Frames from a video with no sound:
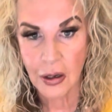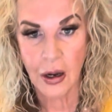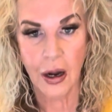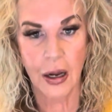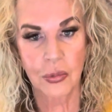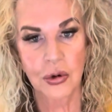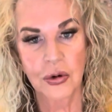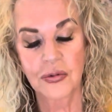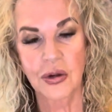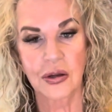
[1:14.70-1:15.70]
I
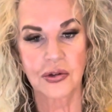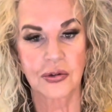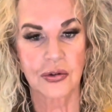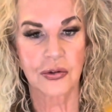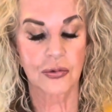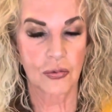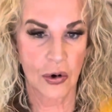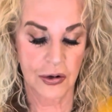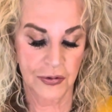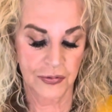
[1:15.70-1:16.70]
moved into this
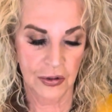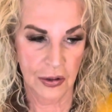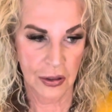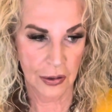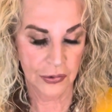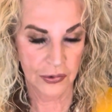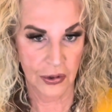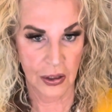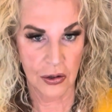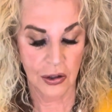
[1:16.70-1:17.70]
wonderful
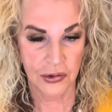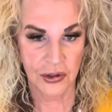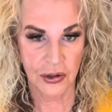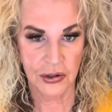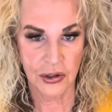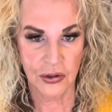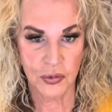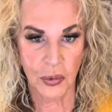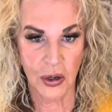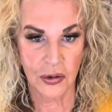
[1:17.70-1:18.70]
city called Saratoga
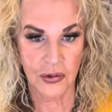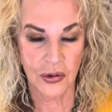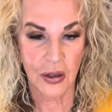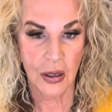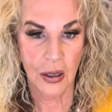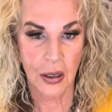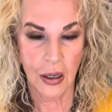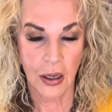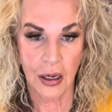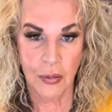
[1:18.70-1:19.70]
Springs,
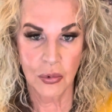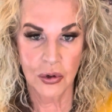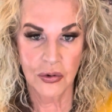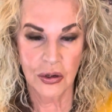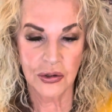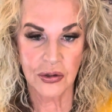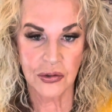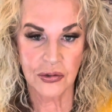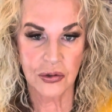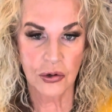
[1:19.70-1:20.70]
and I moved into
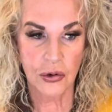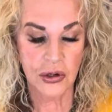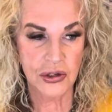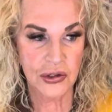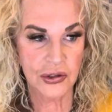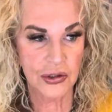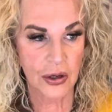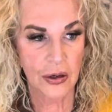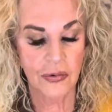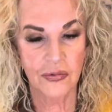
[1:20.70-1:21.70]
this gorgeous
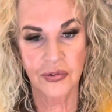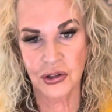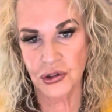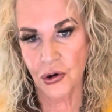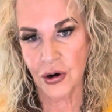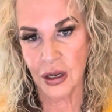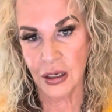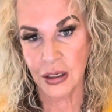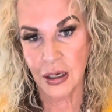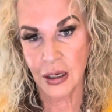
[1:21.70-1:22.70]

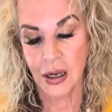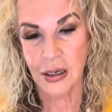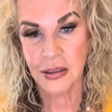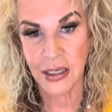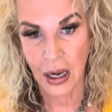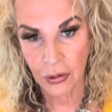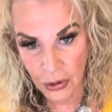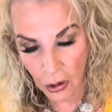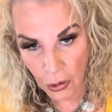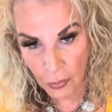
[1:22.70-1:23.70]
Victorian
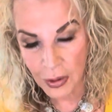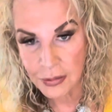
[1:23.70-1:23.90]
townhome.